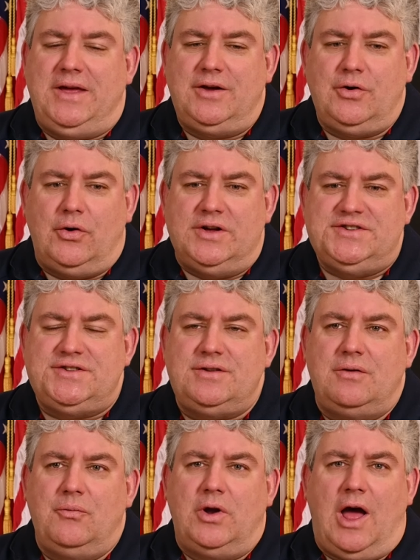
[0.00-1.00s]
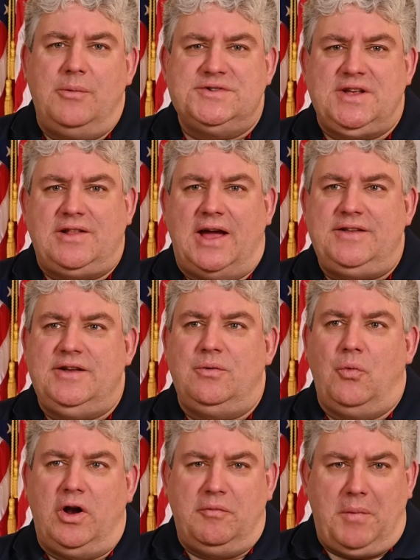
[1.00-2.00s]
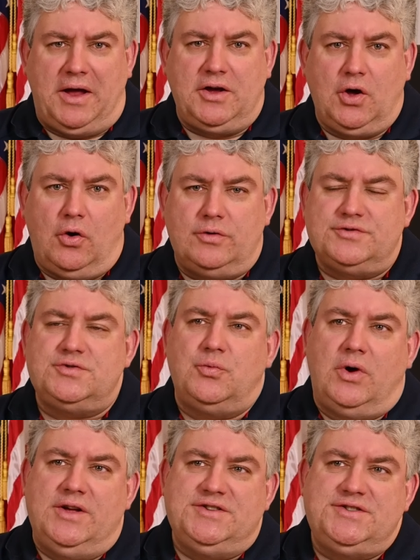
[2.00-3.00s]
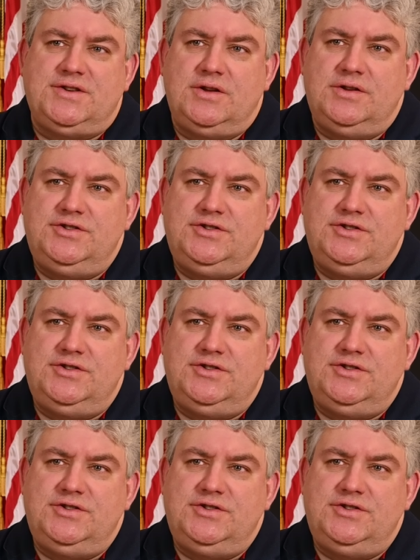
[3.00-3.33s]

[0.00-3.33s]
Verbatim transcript: because when I was elected, one of my goals was